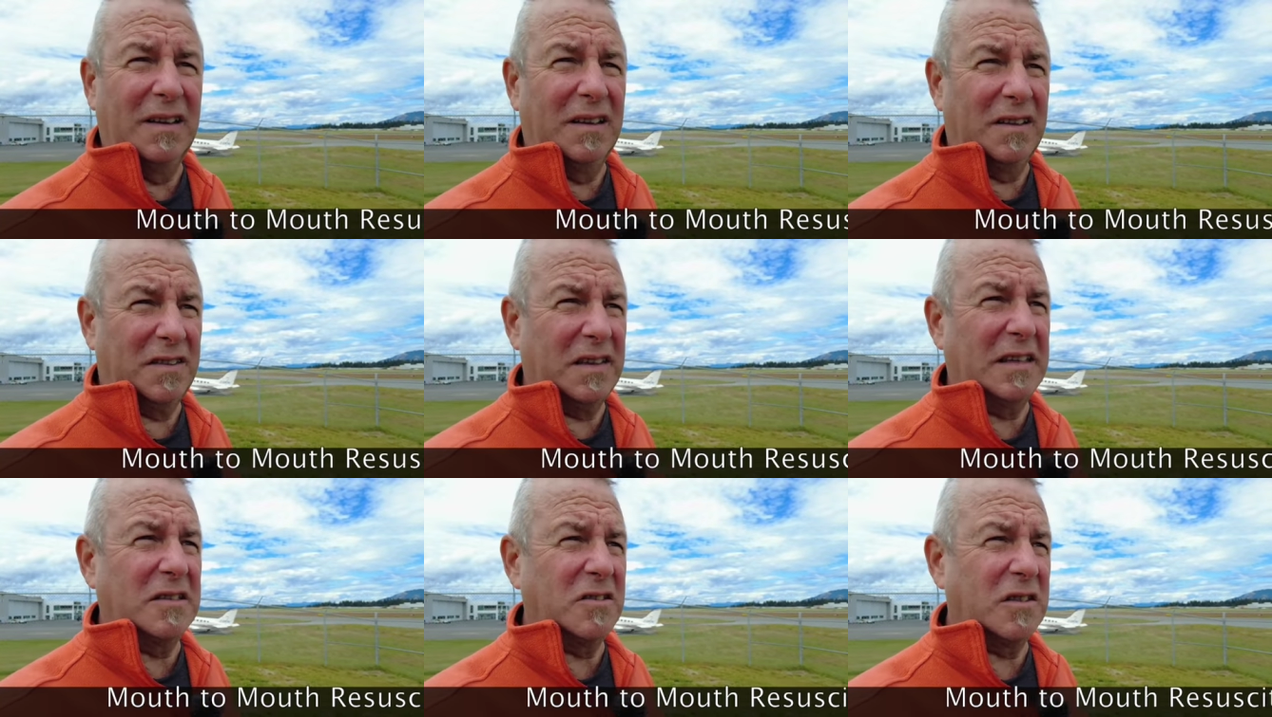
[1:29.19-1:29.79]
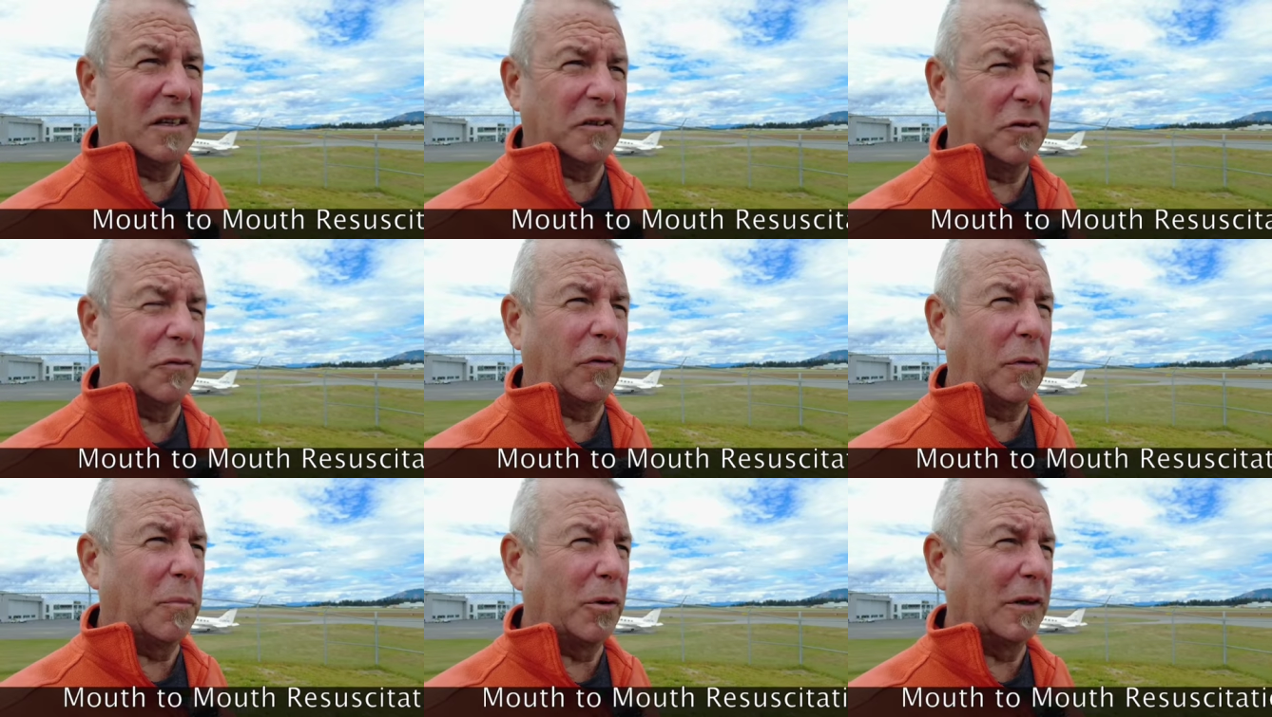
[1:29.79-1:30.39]
things like
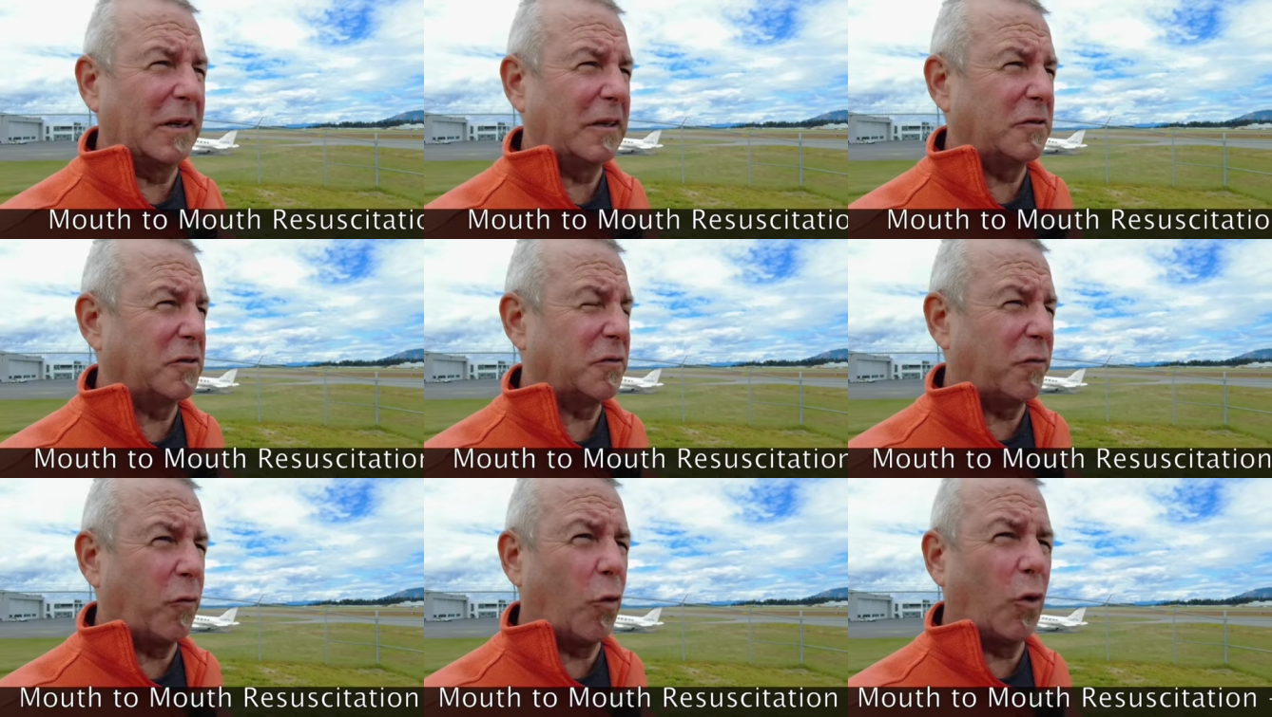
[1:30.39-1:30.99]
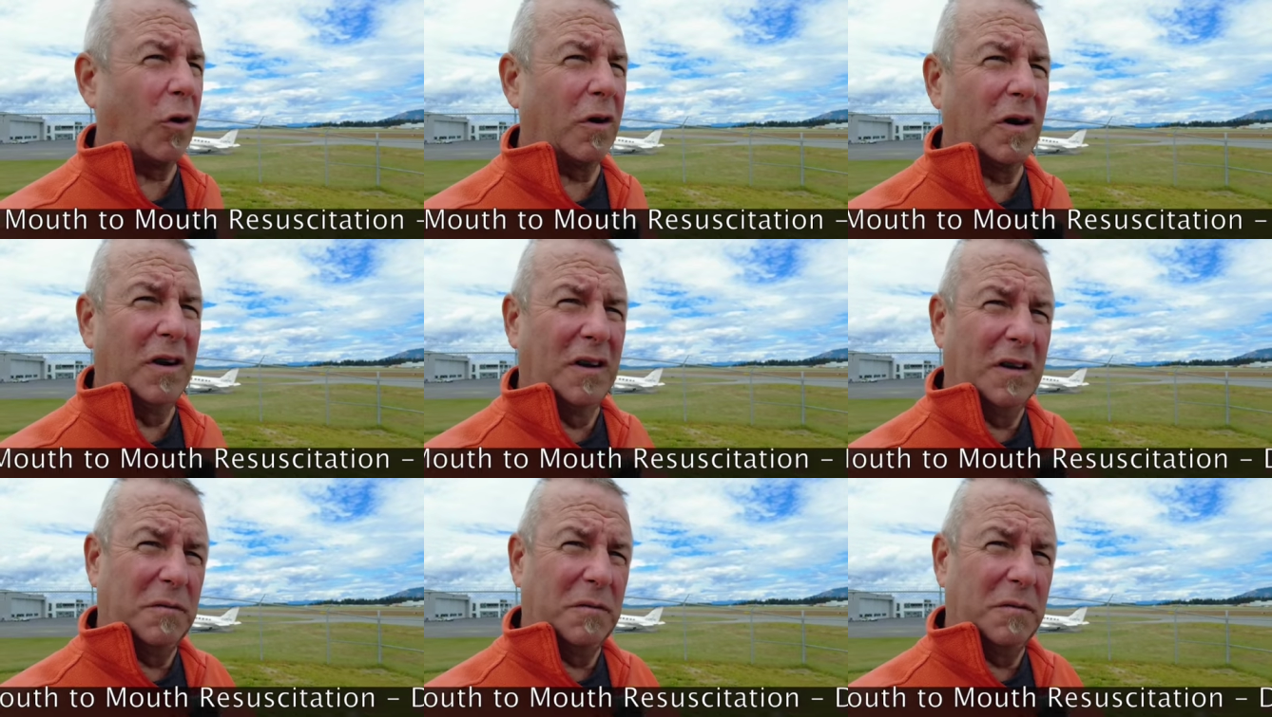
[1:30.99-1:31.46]
defibrillators for